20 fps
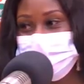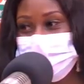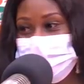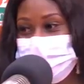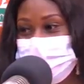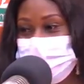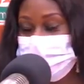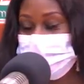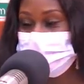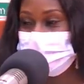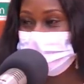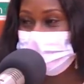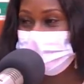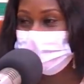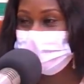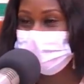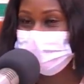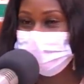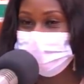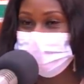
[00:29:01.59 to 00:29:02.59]
okay,
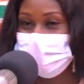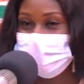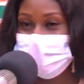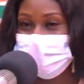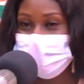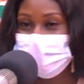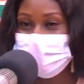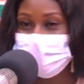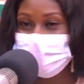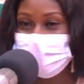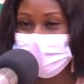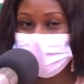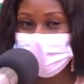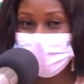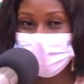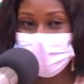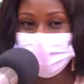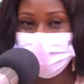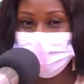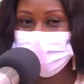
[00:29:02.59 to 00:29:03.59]
we a
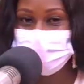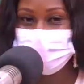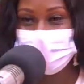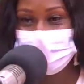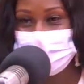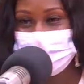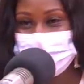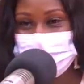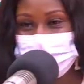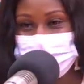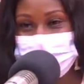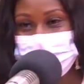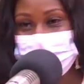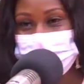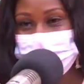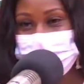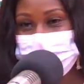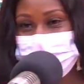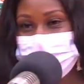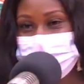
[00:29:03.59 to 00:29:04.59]
year no cry, and
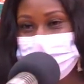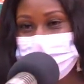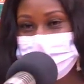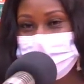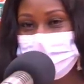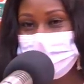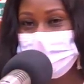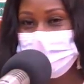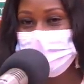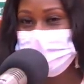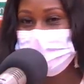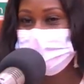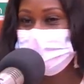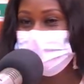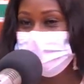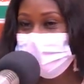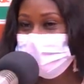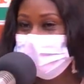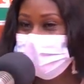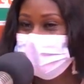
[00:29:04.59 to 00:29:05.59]
I
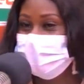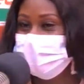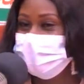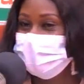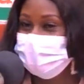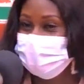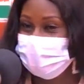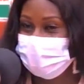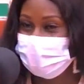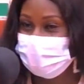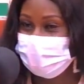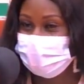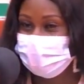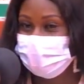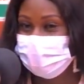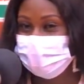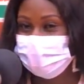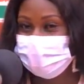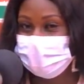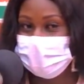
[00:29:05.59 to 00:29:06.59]
said, yeah, in a call,
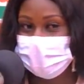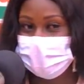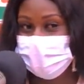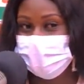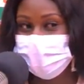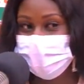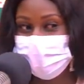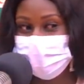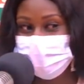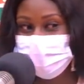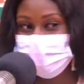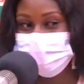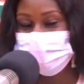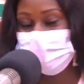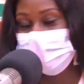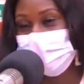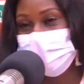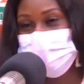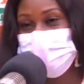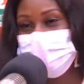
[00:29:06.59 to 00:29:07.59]
but
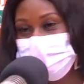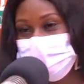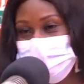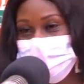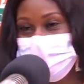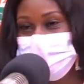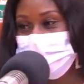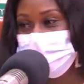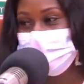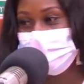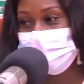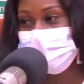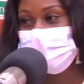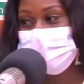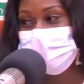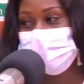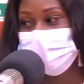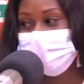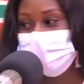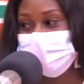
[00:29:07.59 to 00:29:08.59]
me, I'm a big one,
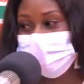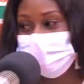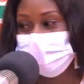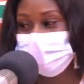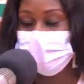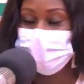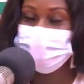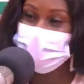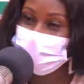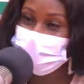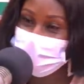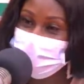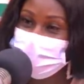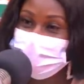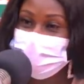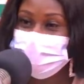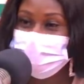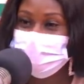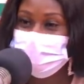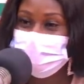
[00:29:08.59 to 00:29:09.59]
and I'm shocked.
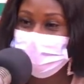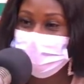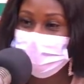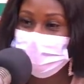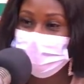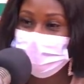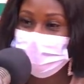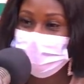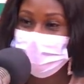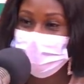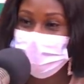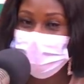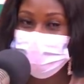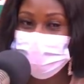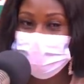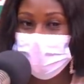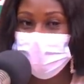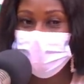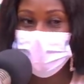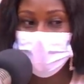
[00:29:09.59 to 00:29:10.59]

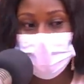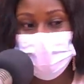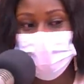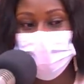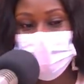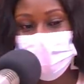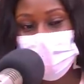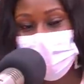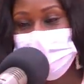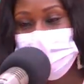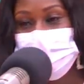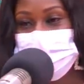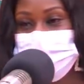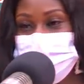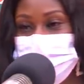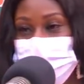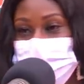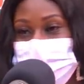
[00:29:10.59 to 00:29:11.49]
But what I will say is, mon